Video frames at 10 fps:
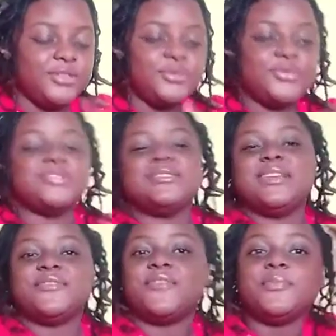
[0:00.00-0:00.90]
use
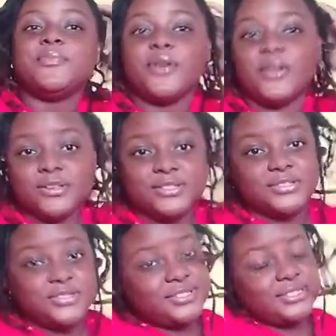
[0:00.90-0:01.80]
different products
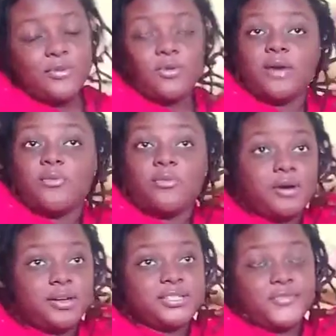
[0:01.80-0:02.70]
to see what
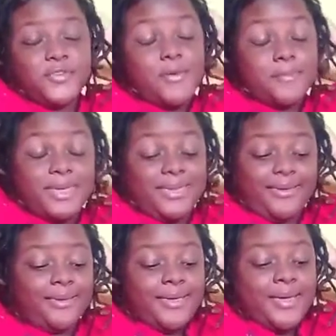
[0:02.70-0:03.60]
works for
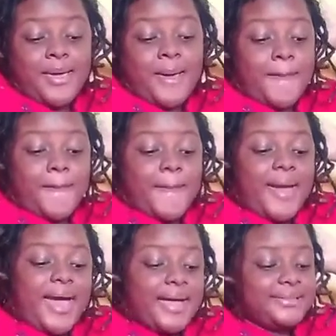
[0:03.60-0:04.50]
me.
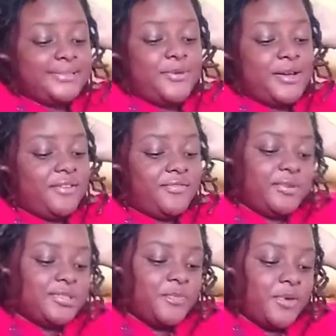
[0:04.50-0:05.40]
And one of
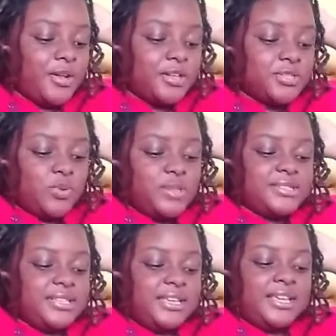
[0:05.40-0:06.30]
those products
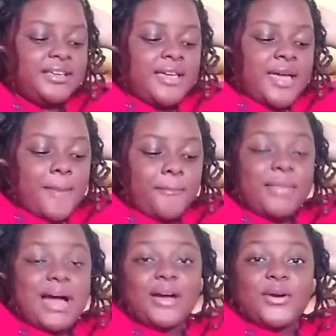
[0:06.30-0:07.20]
was the
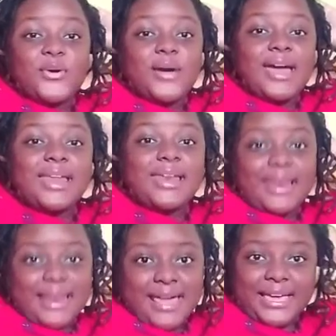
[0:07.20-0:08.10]
mango and
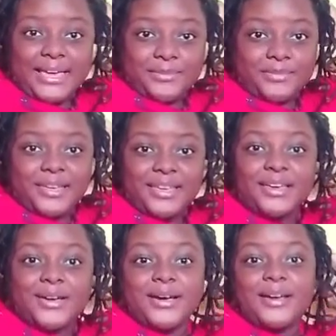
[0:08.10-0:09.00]
lime
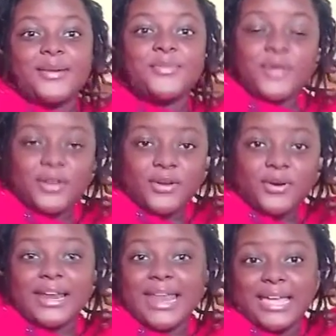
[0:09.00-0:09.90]

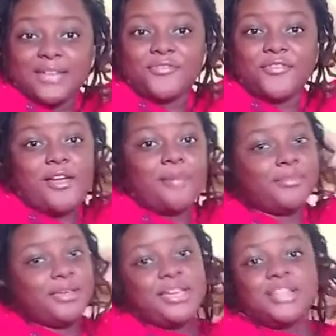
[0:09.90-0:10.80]
product line
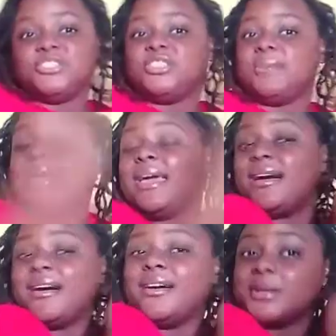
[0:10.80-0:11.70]
from
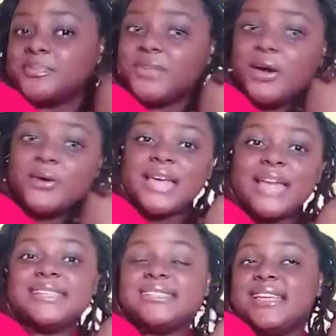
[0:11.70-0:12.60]
Jamaica. Now
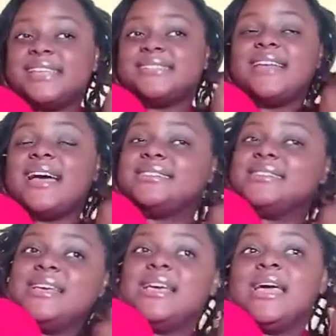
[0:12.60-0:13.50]
Yannie says that